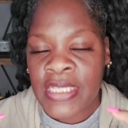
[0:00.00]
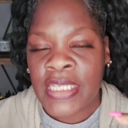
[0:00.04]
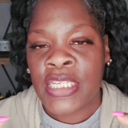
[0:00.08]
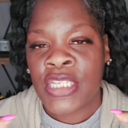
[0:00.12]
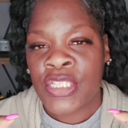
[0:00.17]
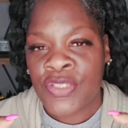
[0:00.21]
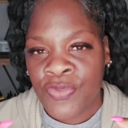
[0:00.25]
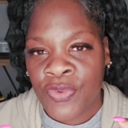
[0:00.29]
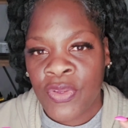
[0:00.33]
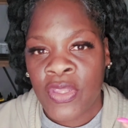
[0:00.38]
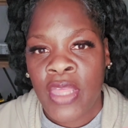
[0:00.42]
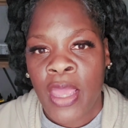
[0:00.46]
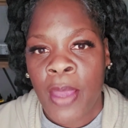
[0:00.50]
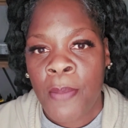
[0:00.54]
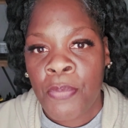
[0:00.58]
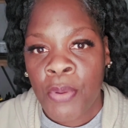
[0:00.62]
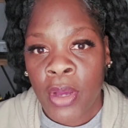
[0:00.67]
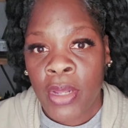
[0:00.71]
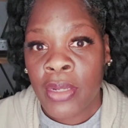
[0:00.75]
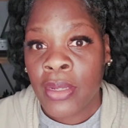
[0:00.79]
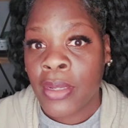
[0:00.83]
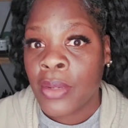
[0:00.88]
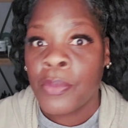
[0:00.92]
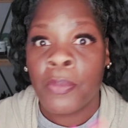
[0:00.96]
is for that
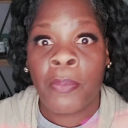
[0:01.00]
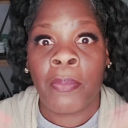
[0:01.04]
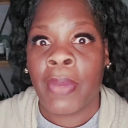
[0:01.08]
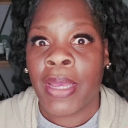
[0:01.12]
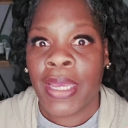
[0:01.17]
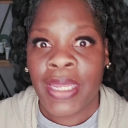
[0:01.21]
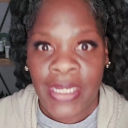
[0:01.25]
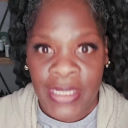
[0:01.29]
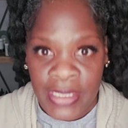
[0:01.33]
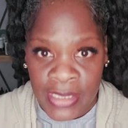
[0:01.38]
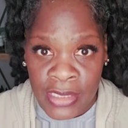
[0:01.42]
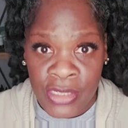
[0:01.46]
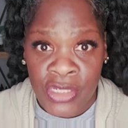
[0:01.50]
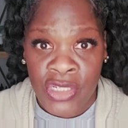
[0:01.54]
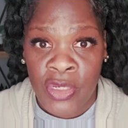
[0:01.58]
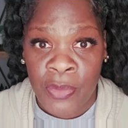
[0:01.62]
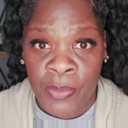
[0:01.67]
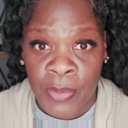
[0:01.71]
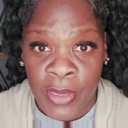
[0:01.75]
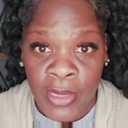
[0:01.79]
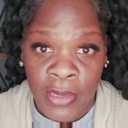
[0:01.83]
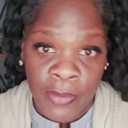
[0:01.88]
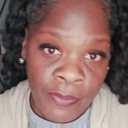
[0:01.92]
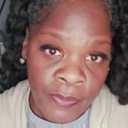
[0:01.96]
product minus the
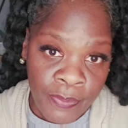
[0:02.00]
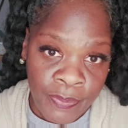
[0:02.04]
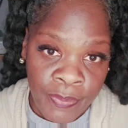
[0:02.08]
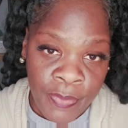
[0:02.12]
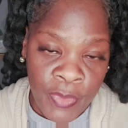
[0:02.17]
shipping.